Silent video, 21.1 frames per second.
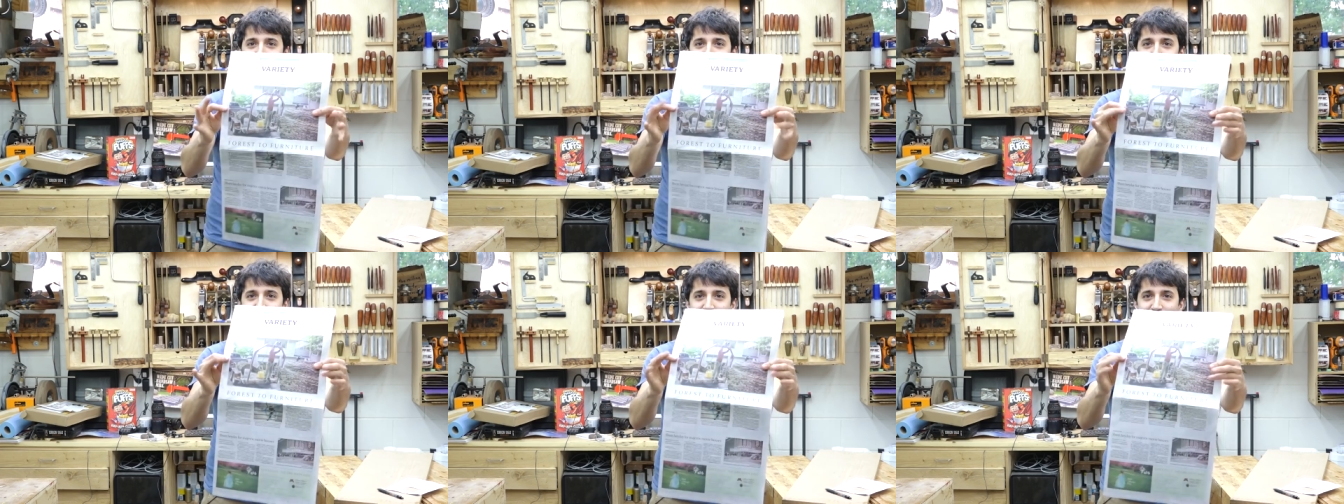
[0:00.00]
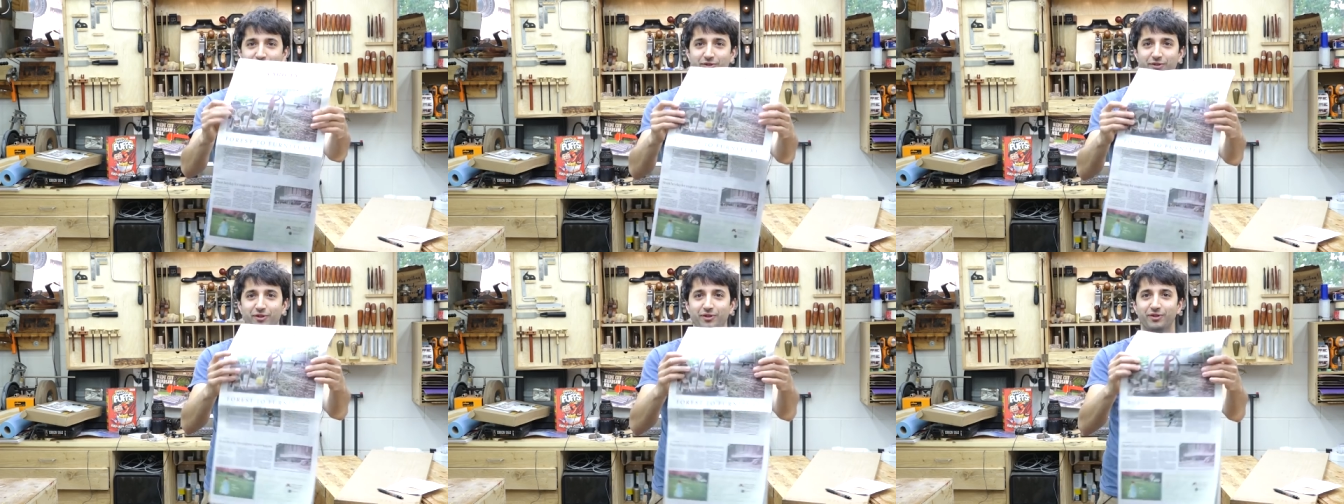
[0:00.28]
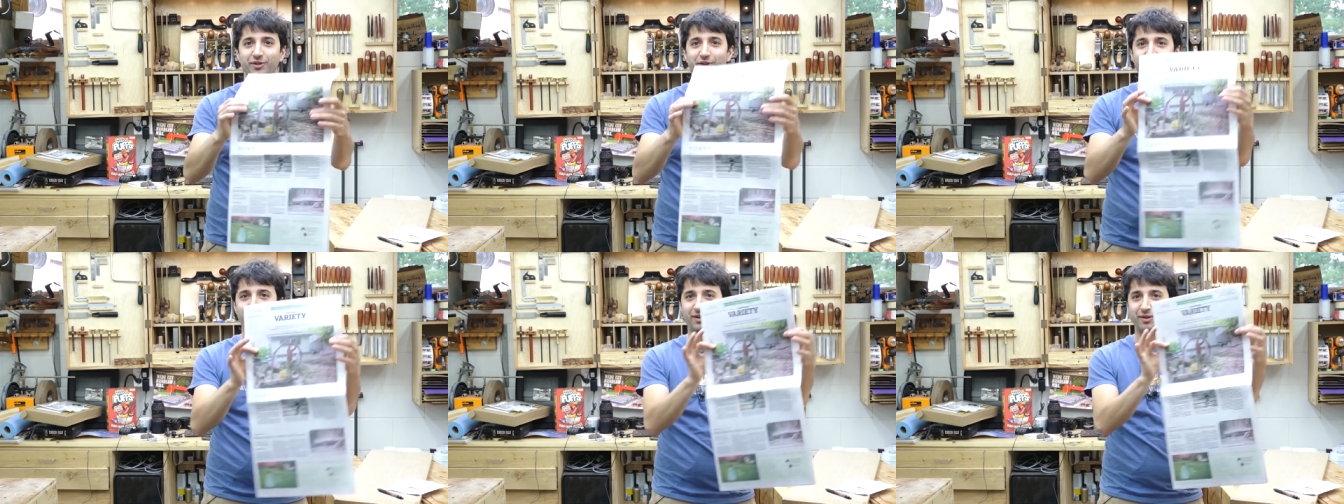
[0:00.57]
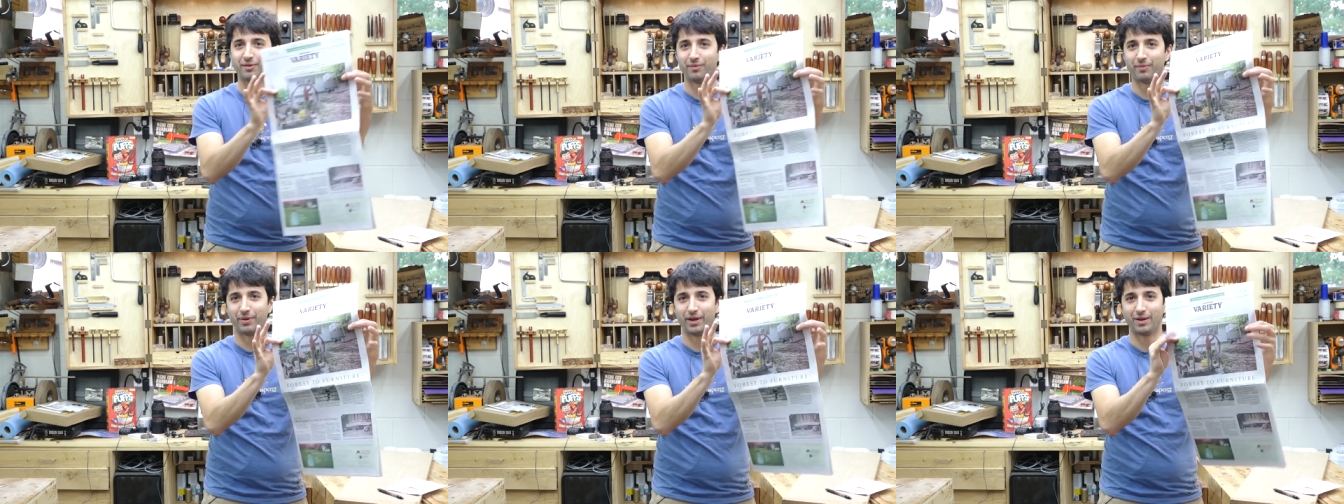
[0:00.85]
physical
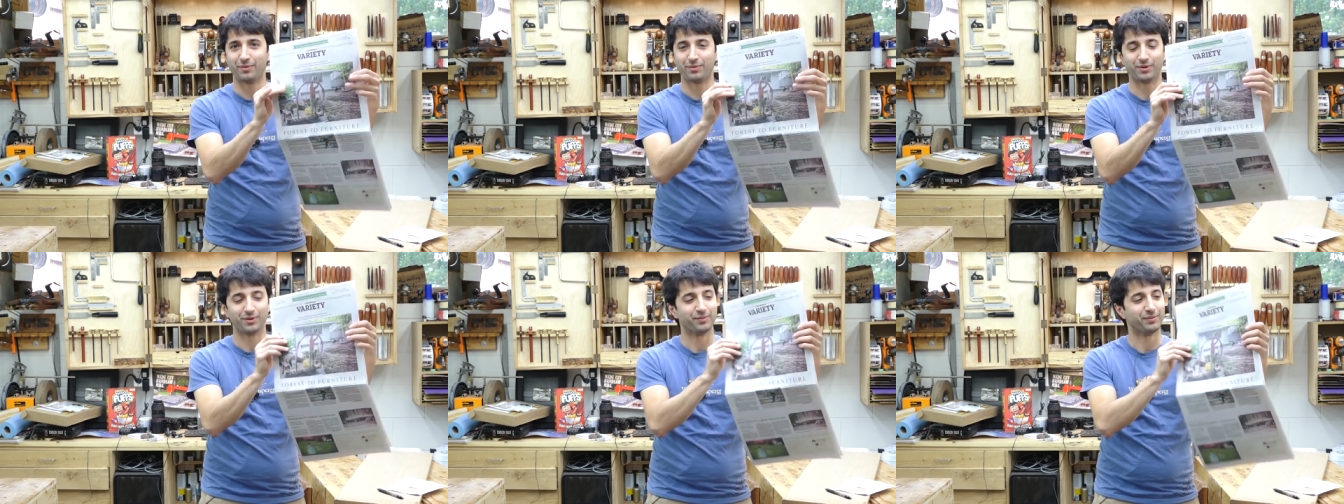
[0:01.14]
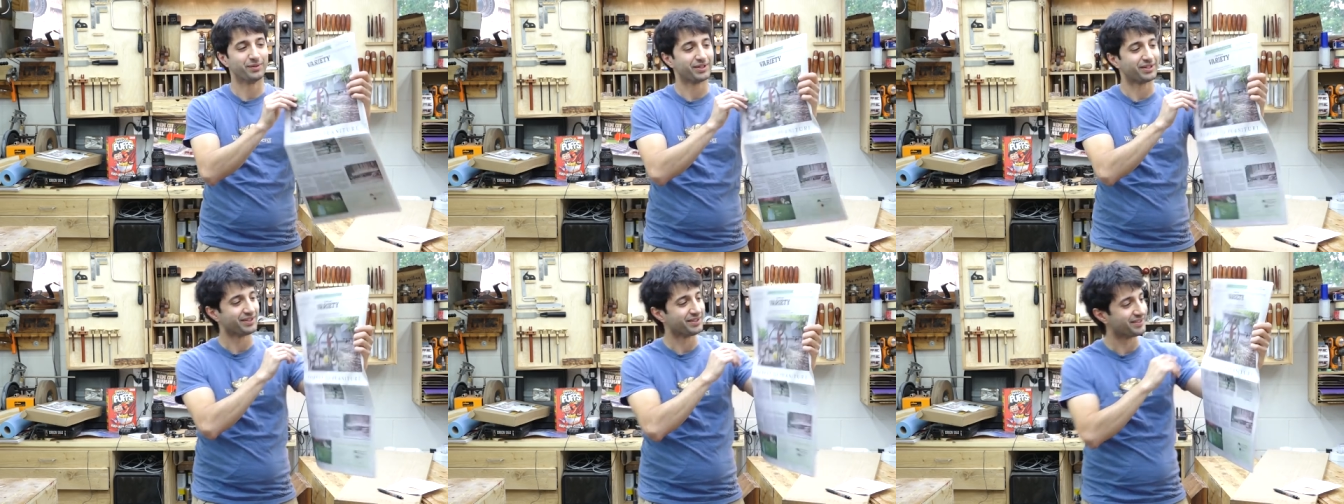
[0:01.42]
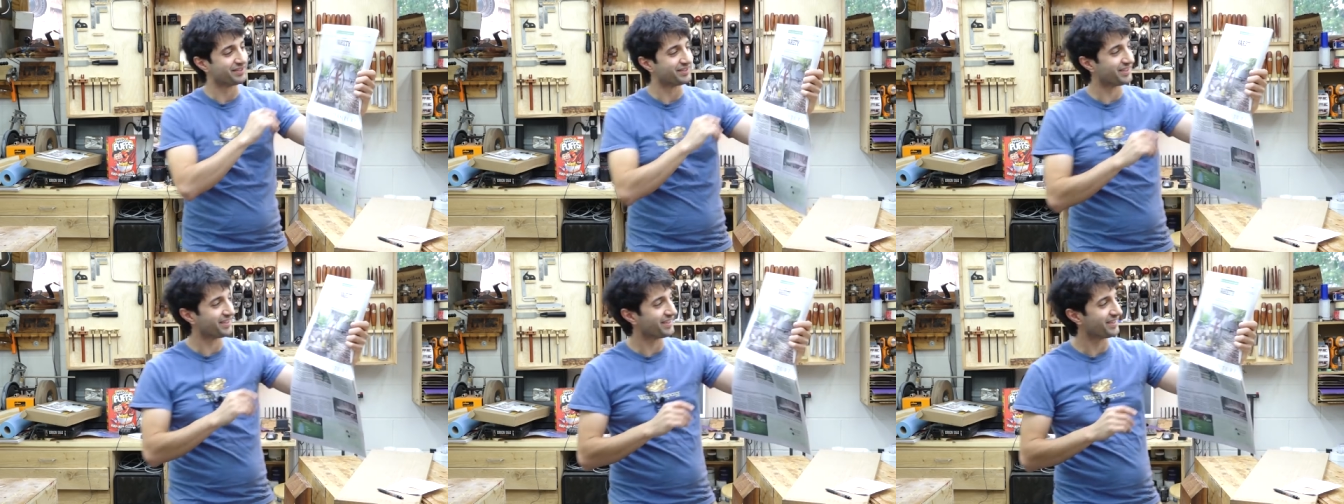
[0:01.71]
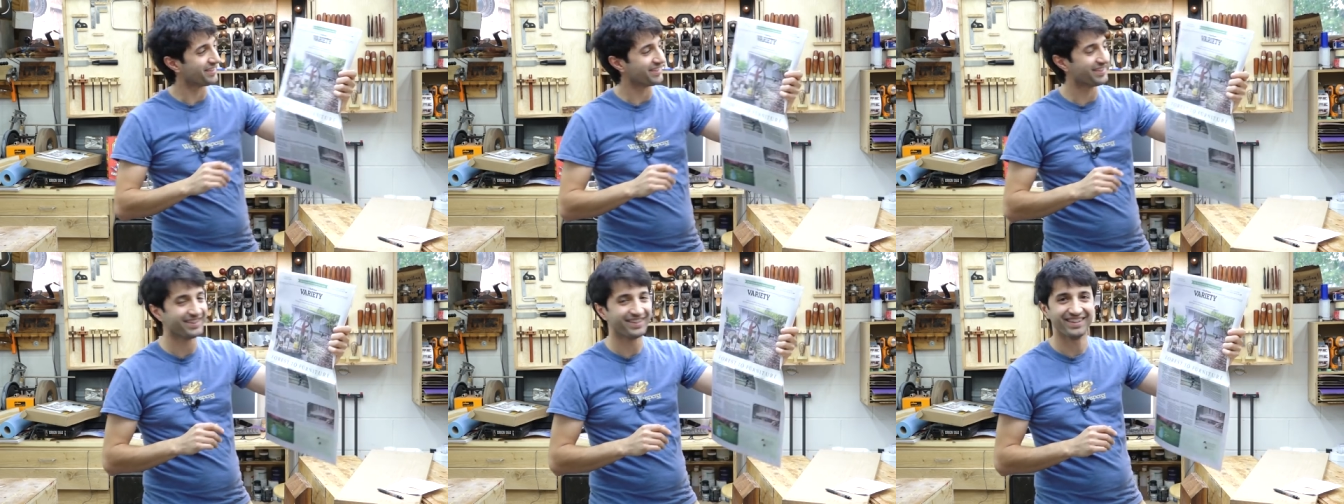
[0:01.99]
paper because
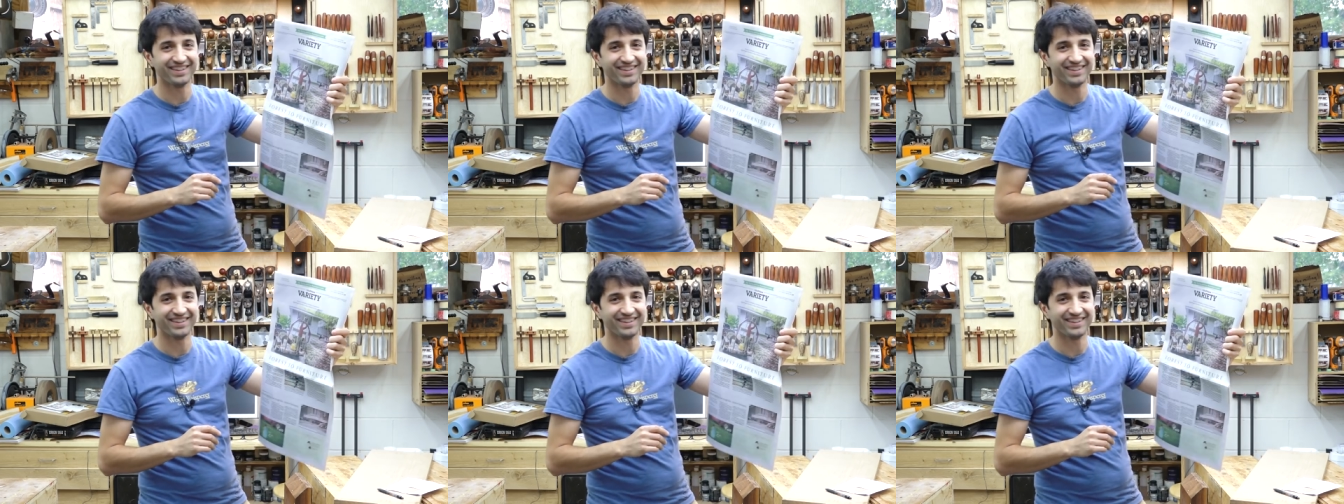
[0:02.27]
that's